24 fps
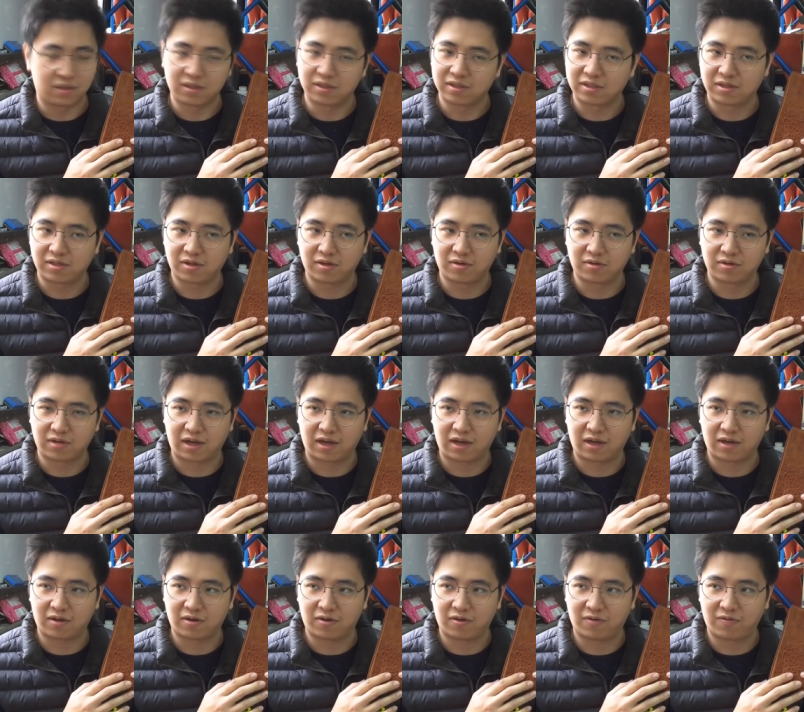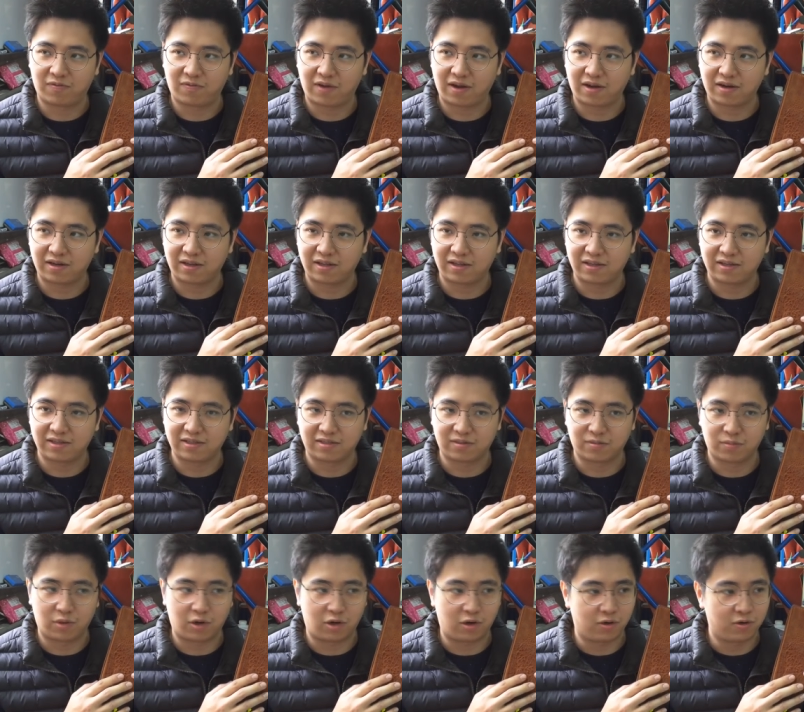It's gonna call funny. It's
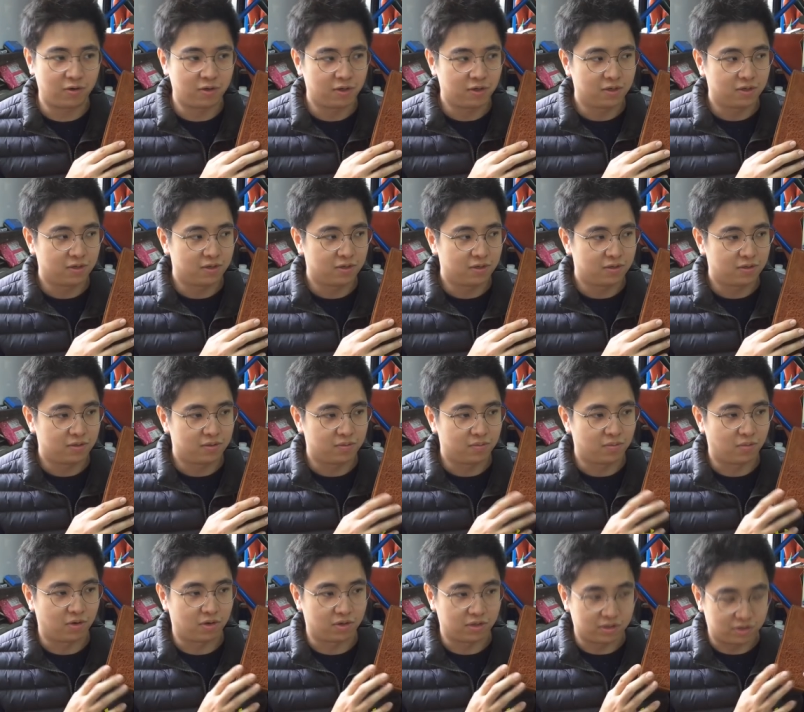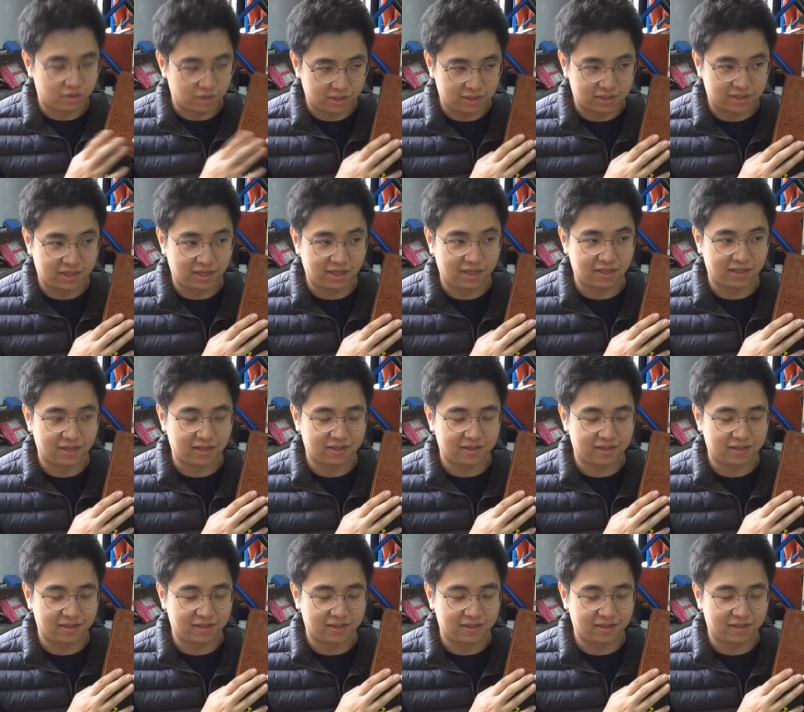more, more interesting.